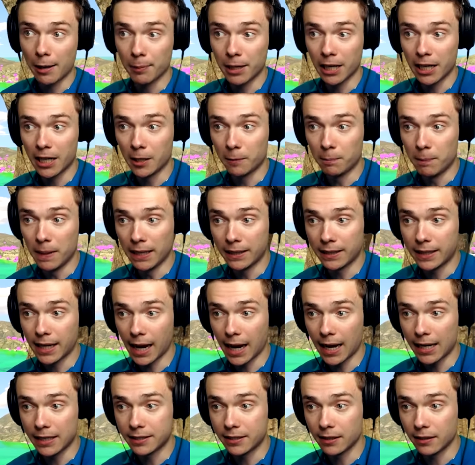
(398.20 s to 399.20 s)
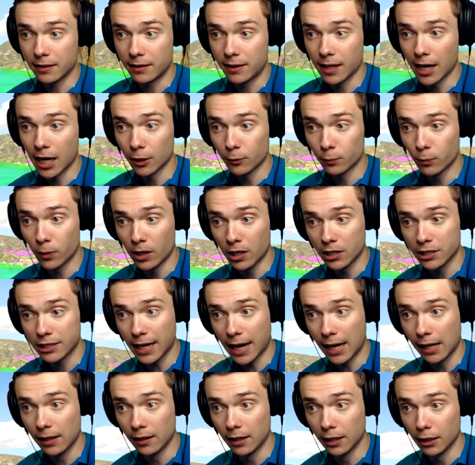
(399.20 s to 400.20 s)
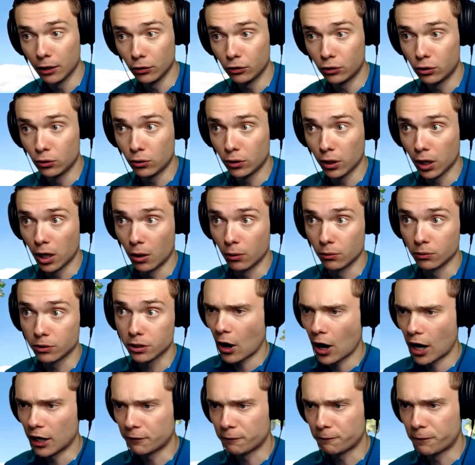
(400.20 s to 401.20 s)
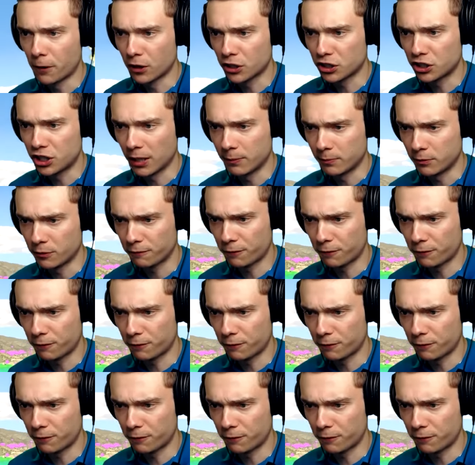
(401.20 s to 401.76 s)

I'm gonna admit, guys, that was a little too close. All right, focus, James,